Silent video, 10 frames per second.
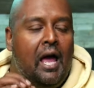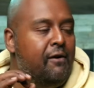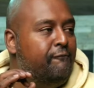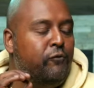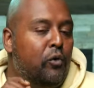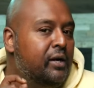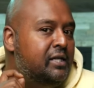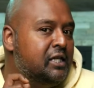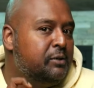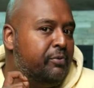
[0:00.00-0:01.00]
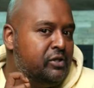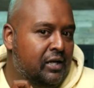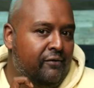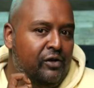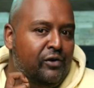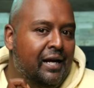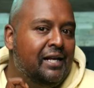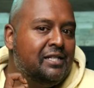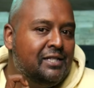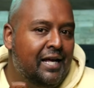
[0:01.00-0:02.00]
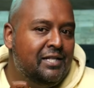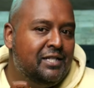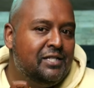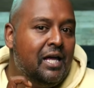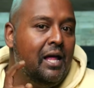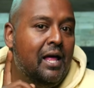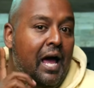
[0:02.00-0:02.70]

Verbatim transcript: and 46% of the United States is,